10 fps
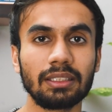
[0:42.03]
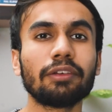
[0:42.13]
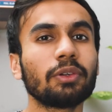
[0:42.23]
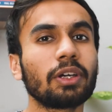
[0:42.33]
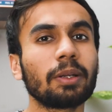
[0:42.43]

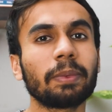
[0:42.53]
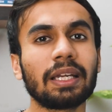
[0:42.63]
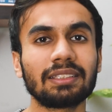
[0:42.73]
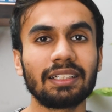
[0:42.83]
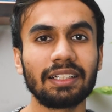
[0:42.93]
If you are a
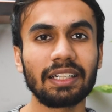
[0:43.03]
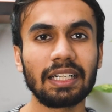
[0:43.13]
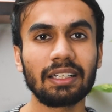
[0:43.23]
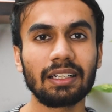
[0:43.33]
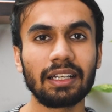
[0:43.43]
passionate
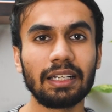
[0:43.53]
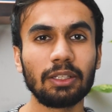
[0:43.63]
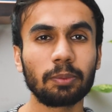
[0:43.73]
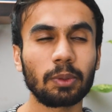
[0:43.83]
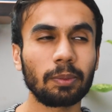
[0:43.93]
reader and you
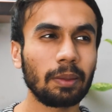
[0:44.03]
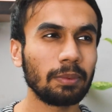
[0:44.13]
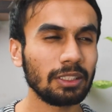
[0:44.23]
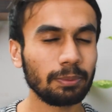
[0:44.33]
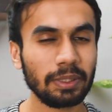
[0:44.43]

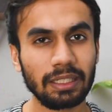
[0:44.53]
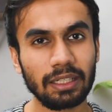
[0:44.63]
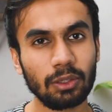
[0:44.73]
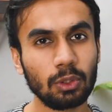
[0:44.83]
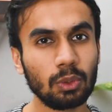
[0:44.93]
probably spend
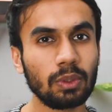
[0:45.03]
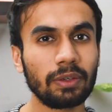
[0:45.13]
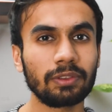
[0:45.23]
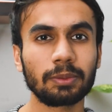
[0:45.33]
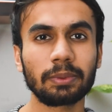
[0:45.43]
around 2
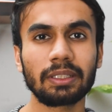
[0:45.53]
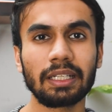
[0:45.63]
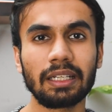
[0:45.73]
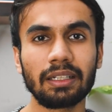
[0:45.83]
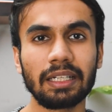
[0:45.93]
hours per
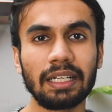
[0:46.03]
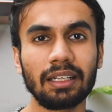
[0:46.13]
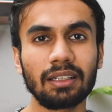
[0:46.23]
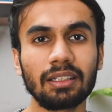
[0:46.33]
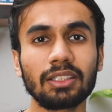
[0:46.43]
day
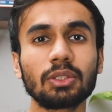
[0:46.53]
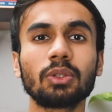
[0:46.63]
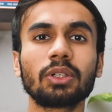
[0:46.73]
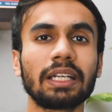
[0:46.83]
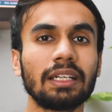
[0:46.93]
reading,
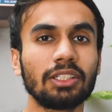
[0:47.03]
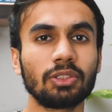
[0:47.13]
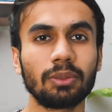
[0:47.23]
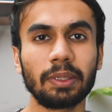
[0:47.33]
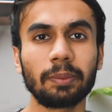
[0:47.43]
so Kindle
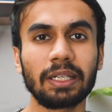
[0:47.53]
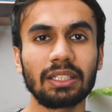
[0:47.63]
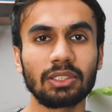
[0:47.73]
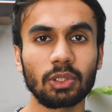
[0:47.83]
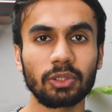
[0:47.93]
should be a better
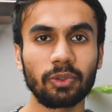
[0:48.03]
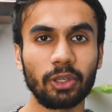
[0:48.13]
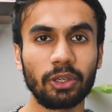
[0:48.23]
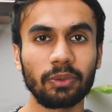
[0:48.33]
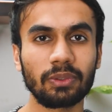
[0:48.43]
choice for
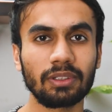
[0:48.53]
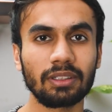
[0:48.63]
you.